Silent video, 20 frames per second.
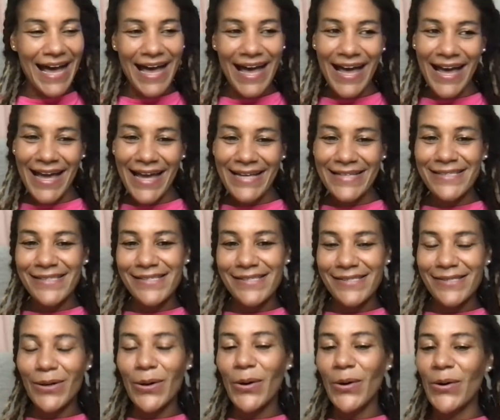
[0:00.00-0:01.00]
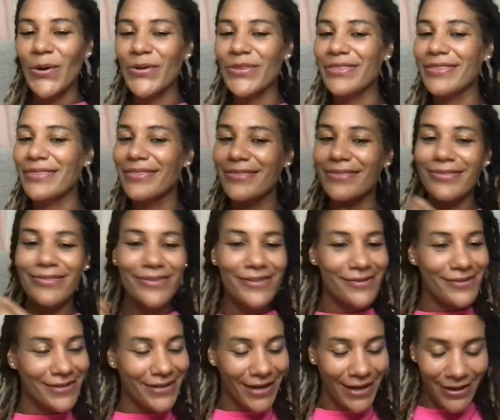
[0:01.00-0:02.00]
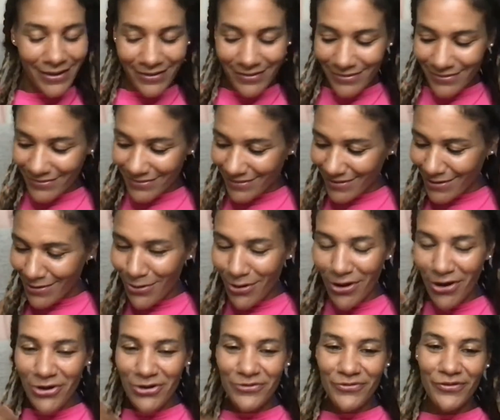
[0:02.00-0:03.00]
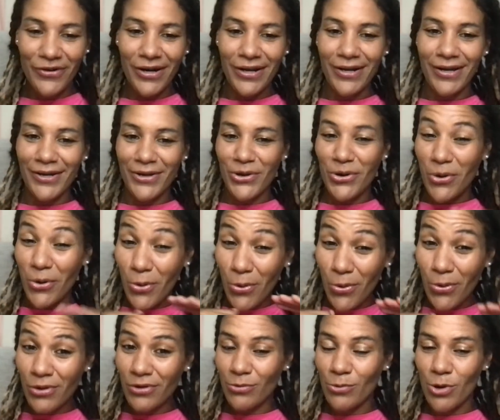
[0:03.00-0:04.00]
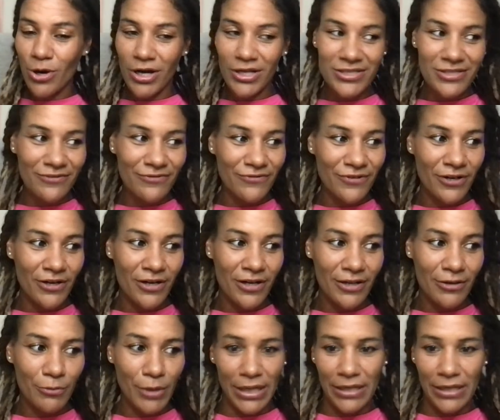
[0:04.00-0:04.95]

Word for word: And so you can look out for another cool waterfall.